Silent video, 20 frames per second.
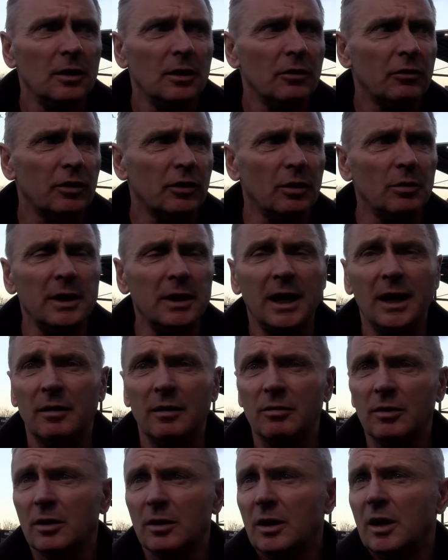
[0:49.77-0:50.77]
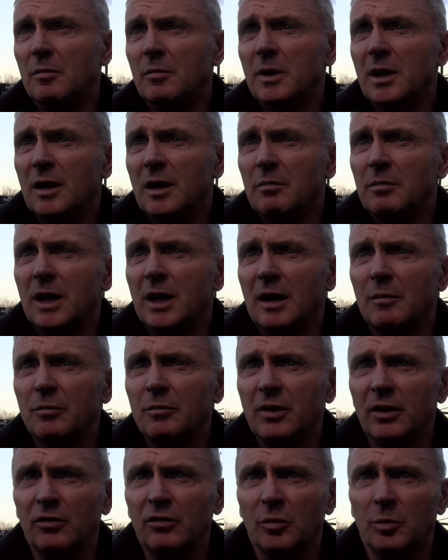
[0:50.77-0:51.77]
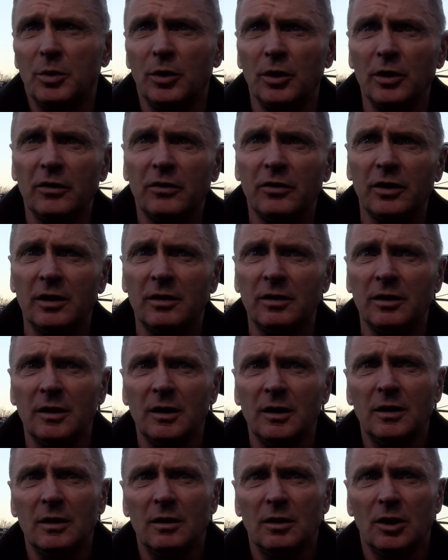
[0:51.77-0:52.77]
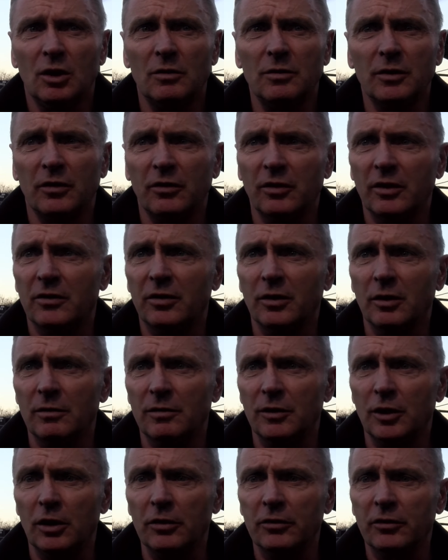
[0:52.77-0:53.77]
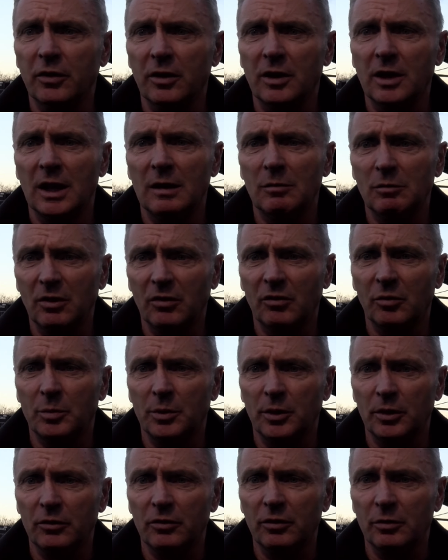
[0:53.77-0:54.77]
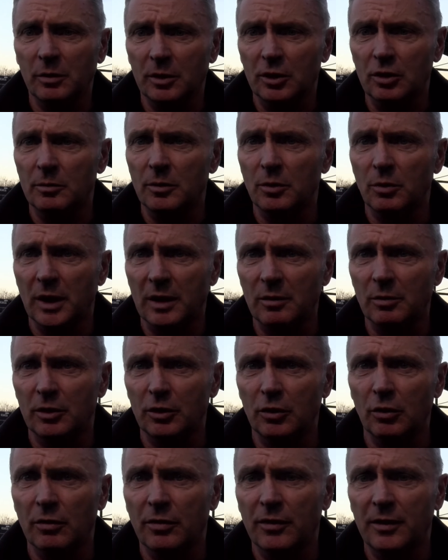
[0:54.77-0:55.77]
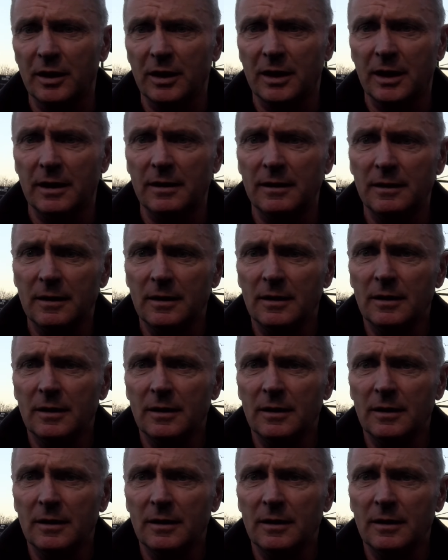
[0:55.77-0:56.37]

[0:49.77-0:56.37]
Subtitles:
So, yeah, I mean, I'm disappointed, obviously, to have lost the game. Disappointed we come away with nothing again.